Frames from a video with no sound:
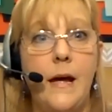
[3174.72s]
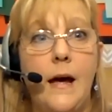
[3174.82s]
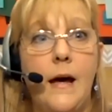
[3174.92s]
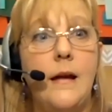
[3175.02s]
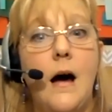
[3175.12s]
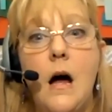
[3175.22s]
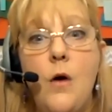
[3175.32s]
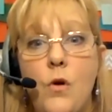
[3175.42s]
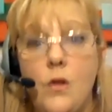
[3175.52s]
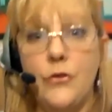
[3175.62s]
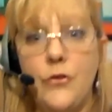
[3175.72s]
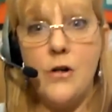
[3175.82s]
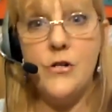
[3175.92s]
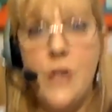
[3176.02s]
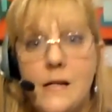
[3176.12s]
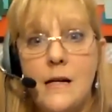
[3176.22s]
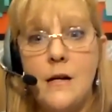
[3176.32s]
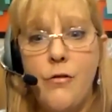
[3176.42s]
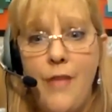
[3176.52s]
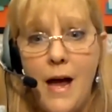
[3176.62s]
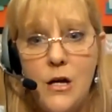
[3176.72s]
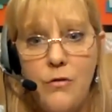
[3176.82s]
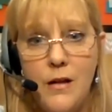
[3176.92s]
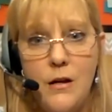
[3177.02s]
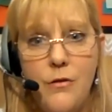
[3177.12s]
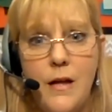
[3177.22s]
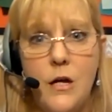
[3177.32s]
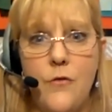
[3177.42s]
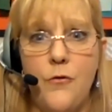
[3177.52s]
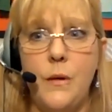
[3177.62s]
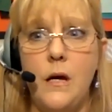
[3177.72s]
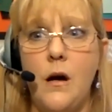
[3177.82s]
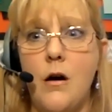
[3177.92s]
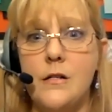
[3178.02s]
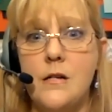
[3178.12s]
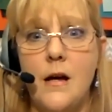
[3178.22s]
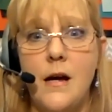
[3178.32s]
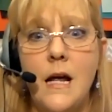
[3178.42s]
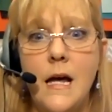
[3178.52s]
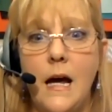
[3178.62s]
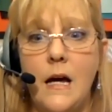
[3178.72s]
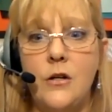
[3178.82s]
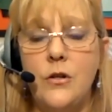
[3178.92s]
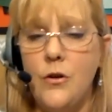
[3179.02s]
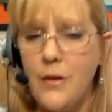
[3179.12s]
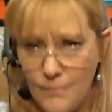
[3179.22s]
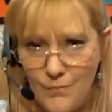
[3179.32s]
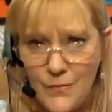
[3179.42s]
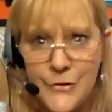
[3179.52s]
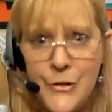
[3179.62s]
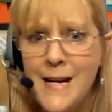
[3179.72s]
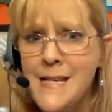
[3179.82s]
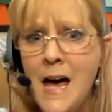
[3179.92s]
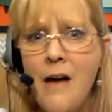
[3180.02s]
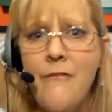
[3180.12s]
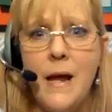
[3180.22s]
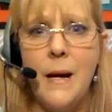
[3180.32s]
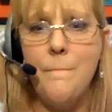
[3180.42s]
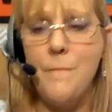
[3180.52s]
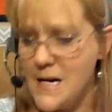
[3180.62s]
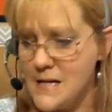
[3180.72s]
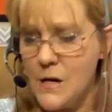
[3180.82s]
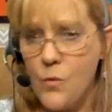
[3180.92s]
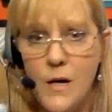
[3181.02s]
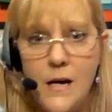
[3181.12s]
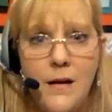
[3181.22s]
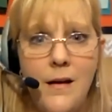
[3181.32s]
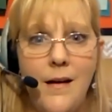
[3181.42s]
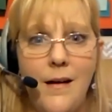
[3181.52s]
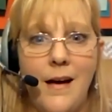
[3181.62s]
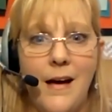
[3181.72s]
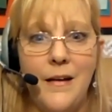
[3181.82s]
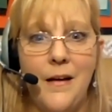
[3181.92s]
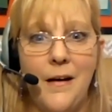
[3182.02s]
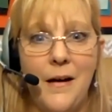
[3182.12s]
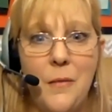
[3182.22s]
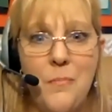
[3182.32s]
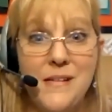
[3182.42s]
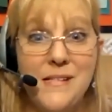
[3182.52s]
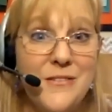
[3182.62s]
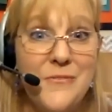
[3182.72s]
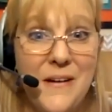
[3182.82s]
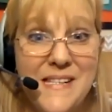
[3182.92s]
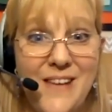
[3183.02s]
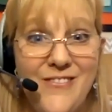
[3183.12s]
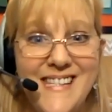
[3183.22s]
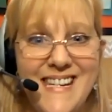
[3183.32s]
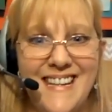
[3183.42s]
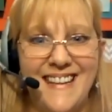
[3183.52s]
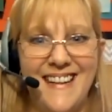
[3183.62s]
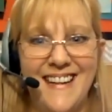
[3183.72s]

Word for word: And I will talk to you guys later. Thank you, thank you, thank you for being on tonight. You, you guys have an amazing week and uh, an amazing 2017.